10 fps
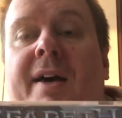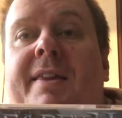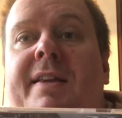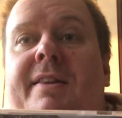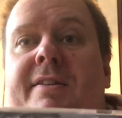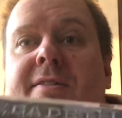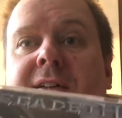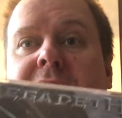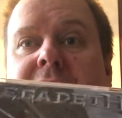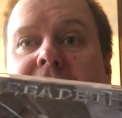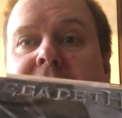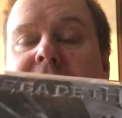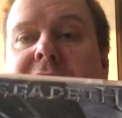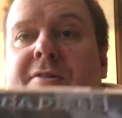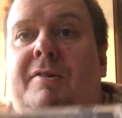I think the title track,
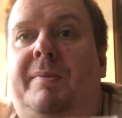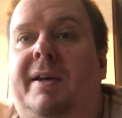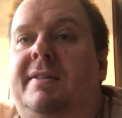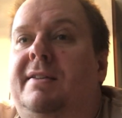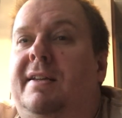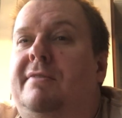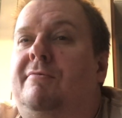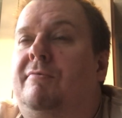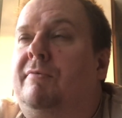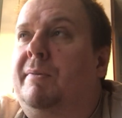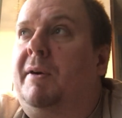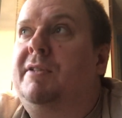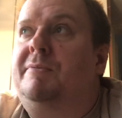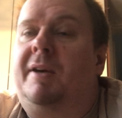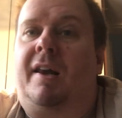Dystopia, it
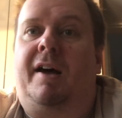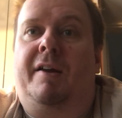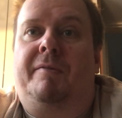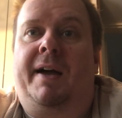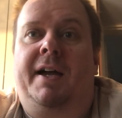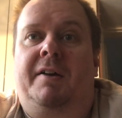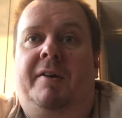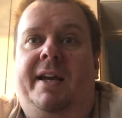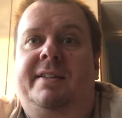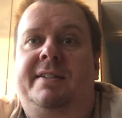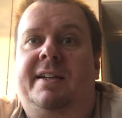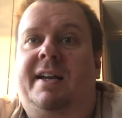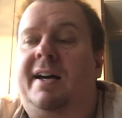reminds me a lot of Hangar 18.